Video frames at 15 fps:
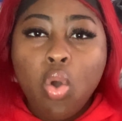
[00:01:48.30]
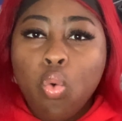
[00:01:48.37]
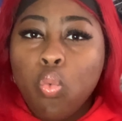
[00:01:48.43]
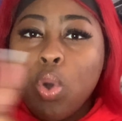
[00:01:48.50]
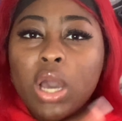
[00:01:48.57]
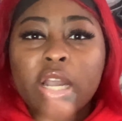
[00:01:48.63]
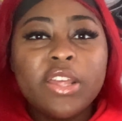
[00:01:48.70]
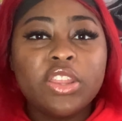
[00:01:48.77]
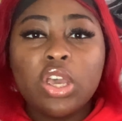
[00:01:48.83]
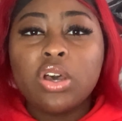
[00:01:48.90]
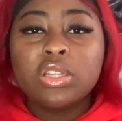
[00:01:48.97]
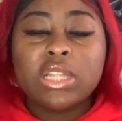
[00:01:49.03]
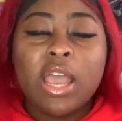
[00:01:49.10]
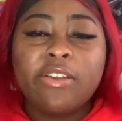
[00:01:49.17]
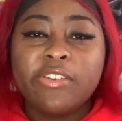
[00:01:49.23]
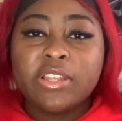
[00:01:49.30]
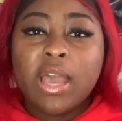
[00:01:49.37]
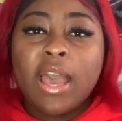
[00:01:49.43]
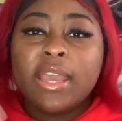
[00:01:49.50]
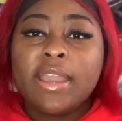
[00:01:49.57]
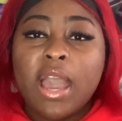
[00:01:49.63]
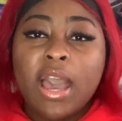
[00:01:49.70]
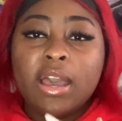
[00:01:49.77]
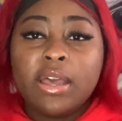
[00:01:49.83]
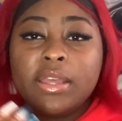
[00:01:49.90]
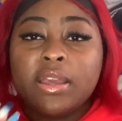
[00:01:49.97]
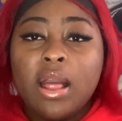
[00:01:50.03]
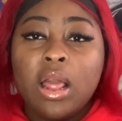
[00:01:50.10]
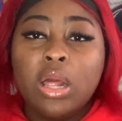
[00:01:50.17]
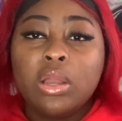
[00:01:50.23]
One of those I, I,
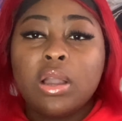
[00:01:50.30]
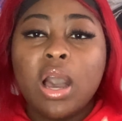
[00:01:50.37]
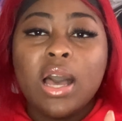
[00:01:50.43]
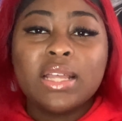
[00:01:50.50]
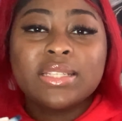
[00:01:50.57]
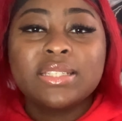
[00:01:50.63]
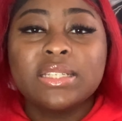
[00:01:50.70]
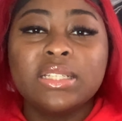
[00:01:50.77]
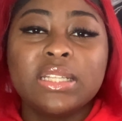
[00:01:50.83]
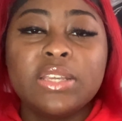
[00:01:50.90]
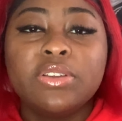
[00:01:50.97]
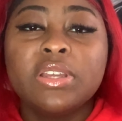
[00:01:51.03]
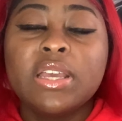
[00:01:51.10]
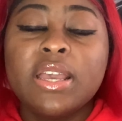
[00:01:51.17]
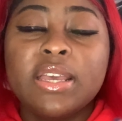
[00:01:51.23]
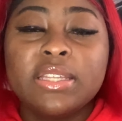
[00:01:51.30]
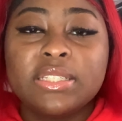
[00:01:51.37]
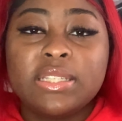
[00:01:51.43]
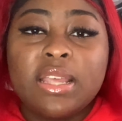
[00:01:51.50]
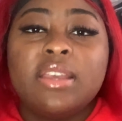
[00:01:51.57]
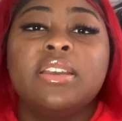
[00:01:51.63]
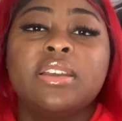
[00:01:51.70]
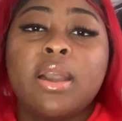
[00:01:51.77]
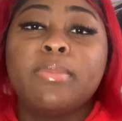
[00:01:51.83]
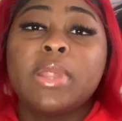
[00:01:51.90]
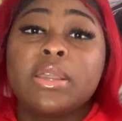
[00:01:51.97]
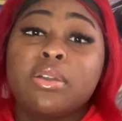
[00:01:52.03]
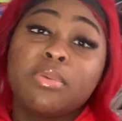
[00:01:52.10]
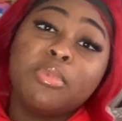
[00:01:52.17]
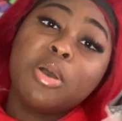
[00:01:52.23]
I constantly saying, I'm
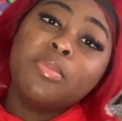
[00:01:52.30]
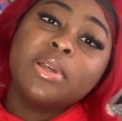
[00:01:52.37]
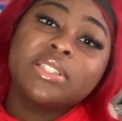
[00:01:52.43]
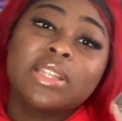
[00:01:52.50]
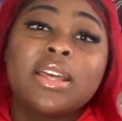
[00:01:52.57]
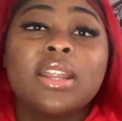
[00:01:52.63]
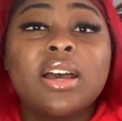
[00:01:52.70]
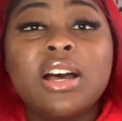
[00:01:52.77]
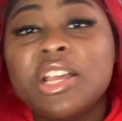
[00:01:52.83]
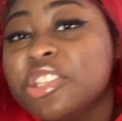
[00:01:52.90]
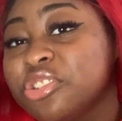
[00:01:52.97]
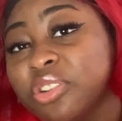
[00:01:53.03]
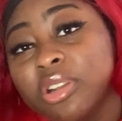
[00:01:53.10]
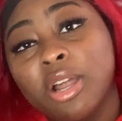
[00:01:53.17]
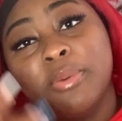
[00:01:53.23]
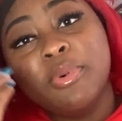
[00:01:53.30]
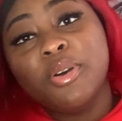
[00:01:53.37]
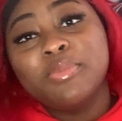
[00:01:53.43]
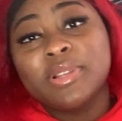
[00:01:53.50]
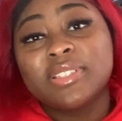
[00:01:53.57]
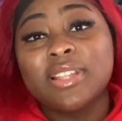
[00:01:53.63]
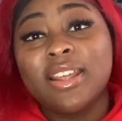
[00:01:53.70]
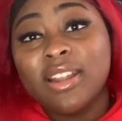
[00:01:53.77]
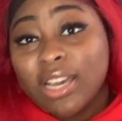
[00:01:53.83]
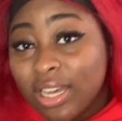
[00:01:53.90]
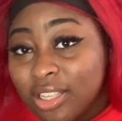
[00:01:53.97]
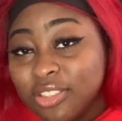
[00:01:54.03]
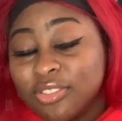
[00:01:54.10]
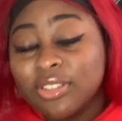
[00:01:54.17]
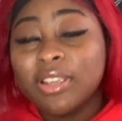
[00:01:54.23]
like, I'm almost at 100, I'm almost at
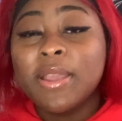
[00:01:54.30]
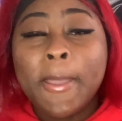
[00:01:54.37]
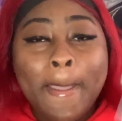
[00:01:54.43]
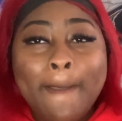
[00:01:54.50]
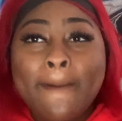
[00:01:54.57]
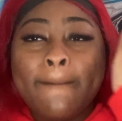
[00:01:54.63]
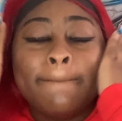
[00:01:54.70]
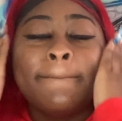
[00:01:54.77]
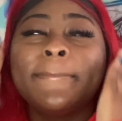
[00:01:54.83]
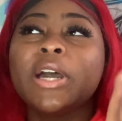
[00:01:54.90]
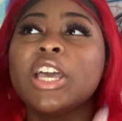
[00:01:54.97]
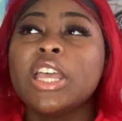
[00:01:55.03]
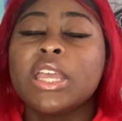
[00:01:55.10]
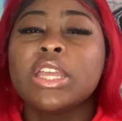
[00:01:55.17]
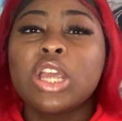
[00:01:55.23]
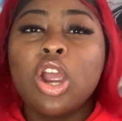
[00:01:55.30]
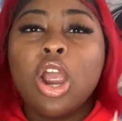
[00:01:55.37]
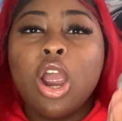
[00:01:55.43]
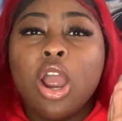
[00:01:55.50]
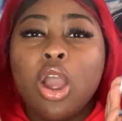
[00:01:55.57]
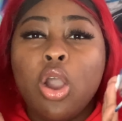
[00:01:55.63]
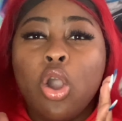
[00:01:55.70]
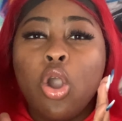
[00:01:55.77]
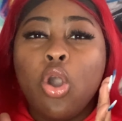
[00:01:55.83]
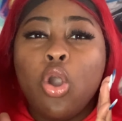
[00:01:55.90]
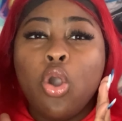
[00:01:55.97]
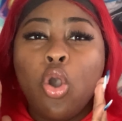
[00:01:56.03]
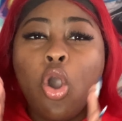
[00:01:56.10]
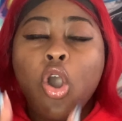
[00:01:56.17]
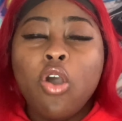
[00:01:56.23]
100. But
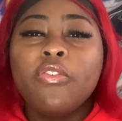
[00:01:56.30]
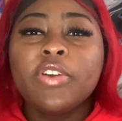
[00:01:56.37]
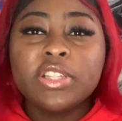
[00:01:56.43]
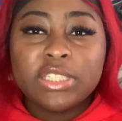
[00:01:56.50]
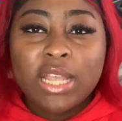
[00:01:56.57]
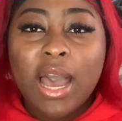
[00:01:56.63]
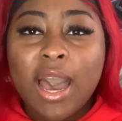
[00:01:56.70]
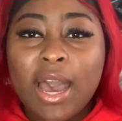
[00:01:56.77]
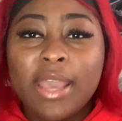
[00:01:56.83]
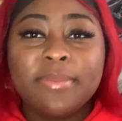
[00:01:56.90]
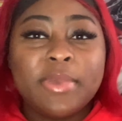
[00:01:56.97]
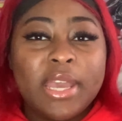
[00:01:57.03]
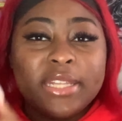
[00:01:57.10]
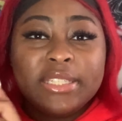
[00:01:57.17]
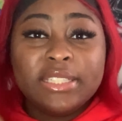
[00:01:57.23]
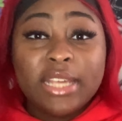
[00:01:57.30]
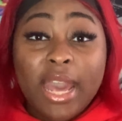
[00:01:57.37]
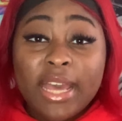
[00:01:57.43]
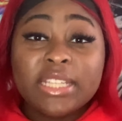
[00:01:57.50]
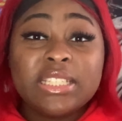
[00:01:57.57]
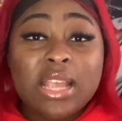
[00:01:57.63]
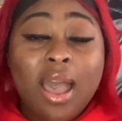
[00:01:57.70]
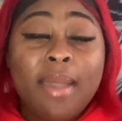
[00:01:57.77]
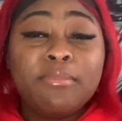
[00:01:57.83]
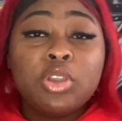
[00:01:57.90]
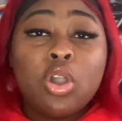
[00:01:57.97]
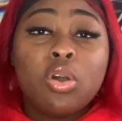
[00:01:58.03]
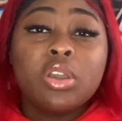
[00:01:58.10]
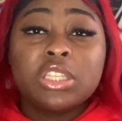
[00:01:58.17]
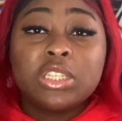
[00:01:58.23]
over time, and yes, I'm
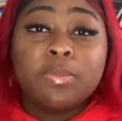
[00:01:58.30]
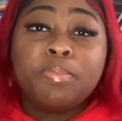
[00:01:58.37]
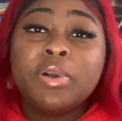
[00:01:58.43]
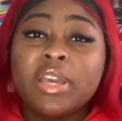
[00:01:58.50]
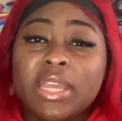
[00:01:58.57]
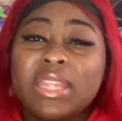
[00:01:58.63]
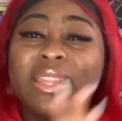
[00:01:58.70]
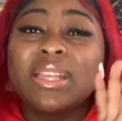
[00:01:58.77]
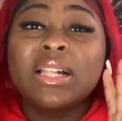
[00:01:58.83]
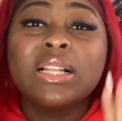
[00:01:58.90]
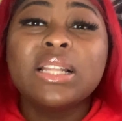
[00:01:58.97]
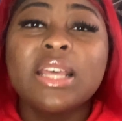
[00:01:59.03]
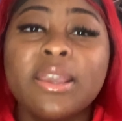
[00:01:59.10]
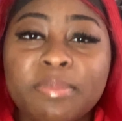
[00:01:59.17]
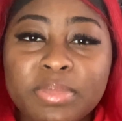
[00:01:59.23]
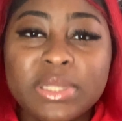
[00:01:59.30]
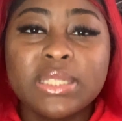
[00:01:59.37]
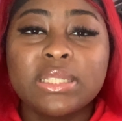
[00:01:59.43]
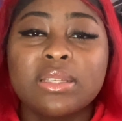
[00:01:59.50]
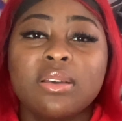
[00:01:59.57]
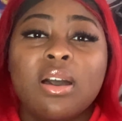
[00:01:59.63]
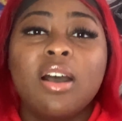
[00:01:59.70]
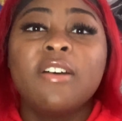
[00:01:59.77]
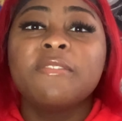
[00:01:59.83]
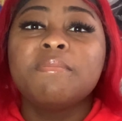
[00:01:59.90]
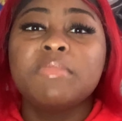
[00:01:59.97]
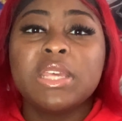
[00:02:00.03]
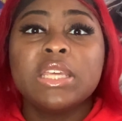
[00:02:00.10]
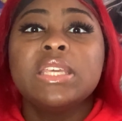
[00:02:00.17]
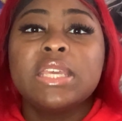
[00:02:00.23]
going to put in clips of
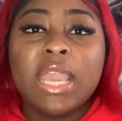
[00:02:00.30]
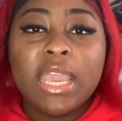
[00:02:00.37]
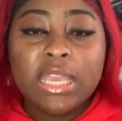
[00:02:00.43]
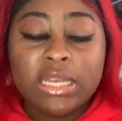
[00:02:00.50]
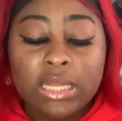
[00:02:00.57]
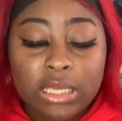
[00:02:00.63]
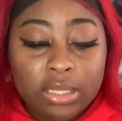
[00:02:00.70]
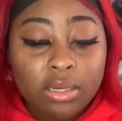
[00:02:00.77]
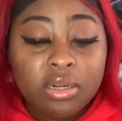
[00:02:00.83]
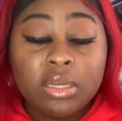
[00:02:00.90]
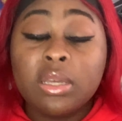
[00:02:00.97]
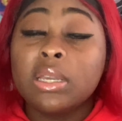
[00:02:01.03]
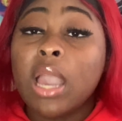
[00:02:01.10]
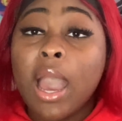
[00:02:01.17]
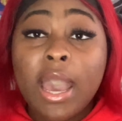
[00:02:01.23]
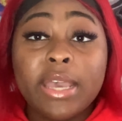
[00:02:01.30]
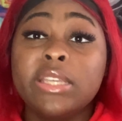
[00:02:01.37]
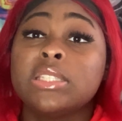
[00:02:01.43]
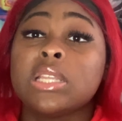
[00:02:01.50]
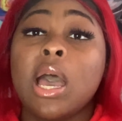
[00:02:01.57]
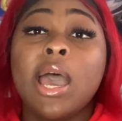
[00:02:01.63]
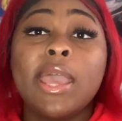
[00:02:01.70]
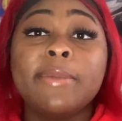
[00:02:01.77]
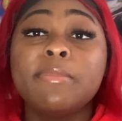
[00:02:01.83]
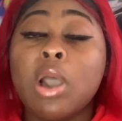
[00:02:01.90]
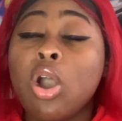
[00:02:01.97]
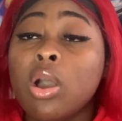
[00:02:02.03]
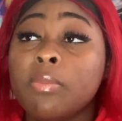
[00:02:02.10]
me gaining. Guys, I'm